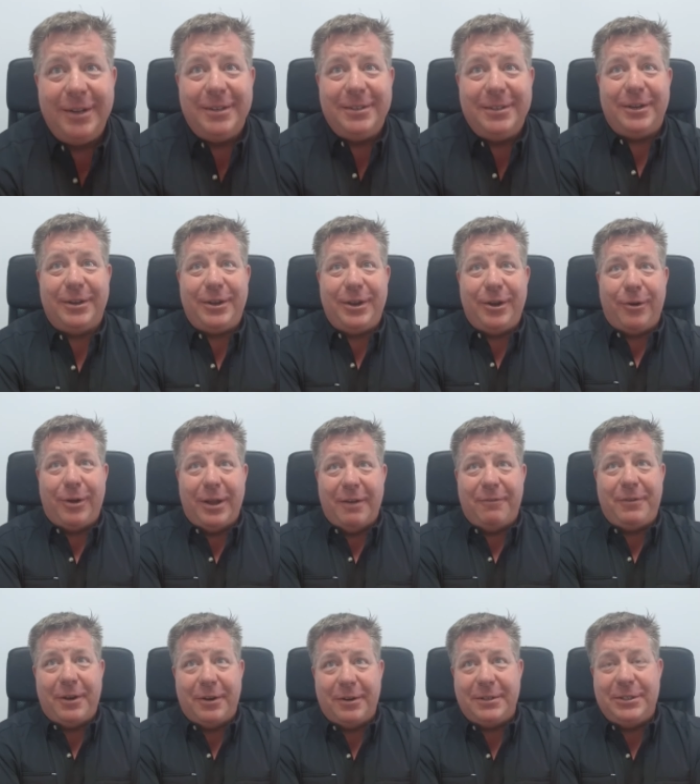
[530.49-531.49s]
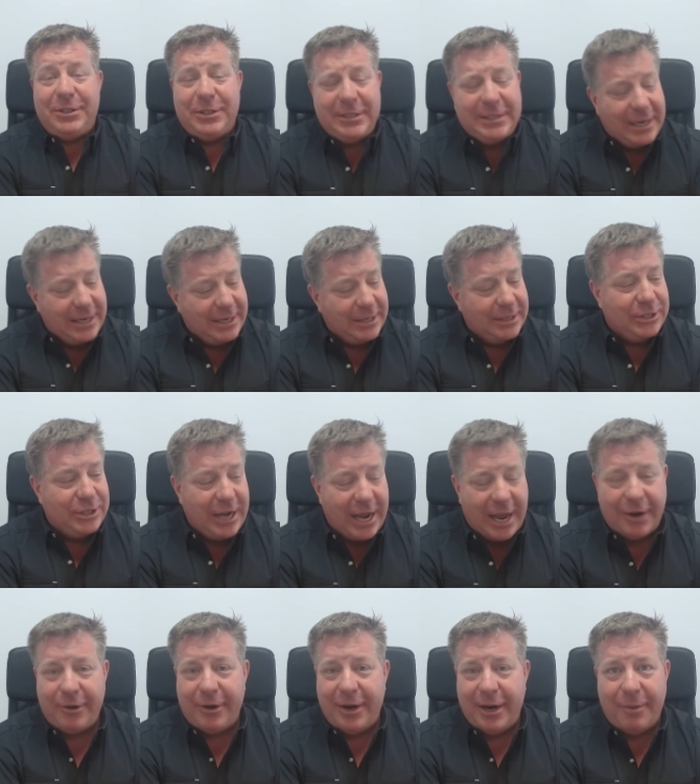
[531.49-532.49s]
So you're, if you're sitting
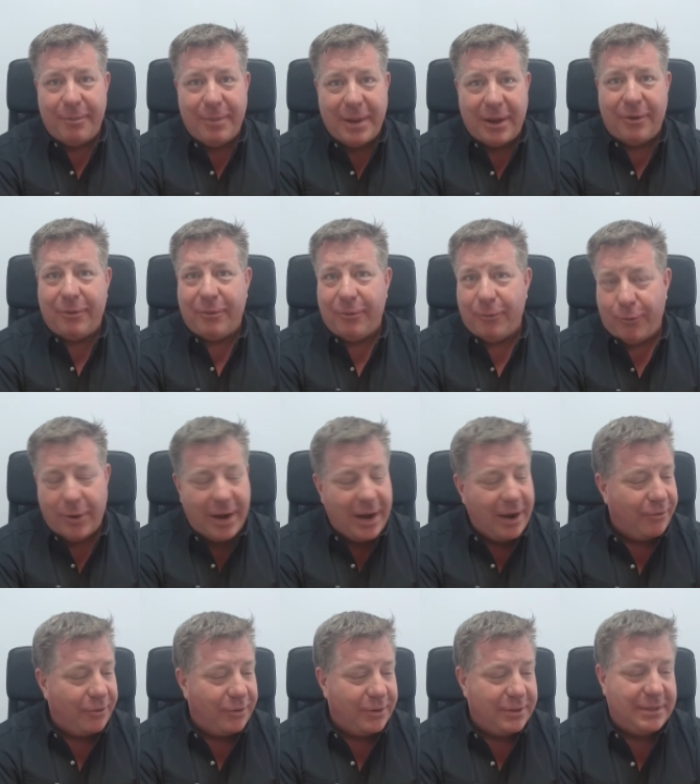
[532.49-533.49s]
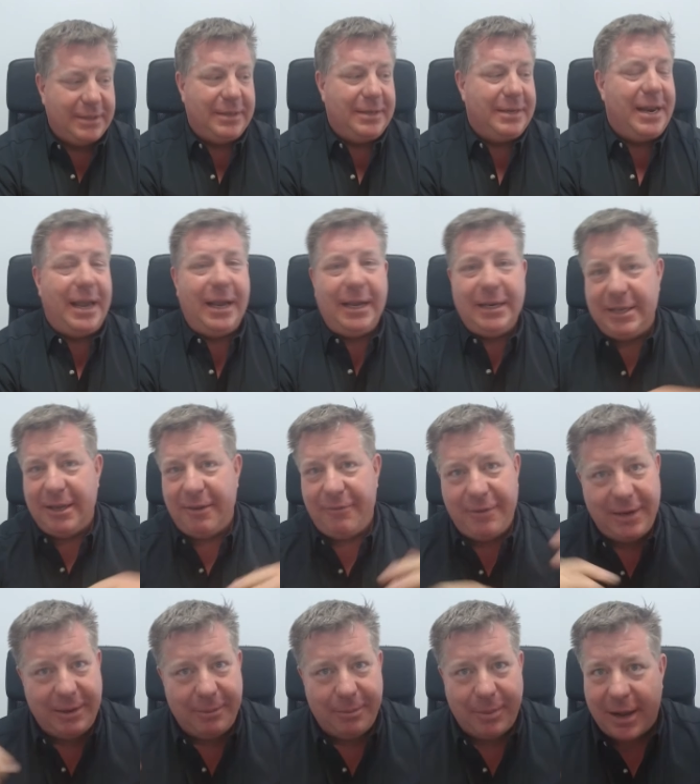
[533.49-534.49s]
chattering about whatever
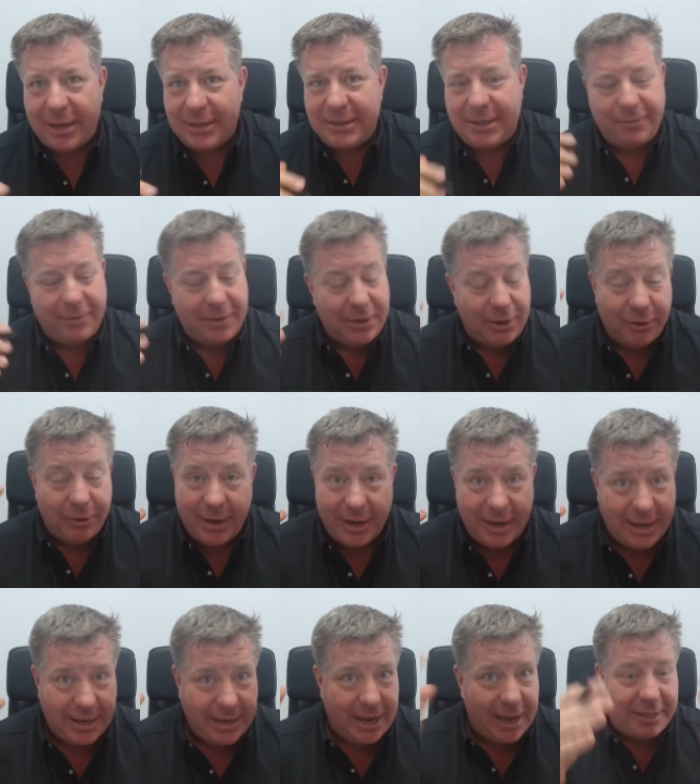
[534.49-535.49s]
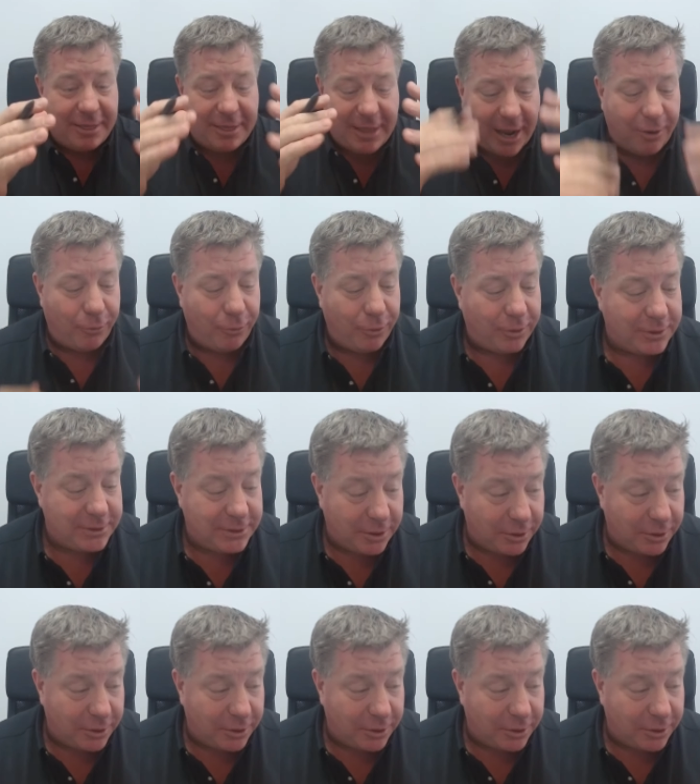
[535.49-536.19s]
negativity, positive, you're going to get that world.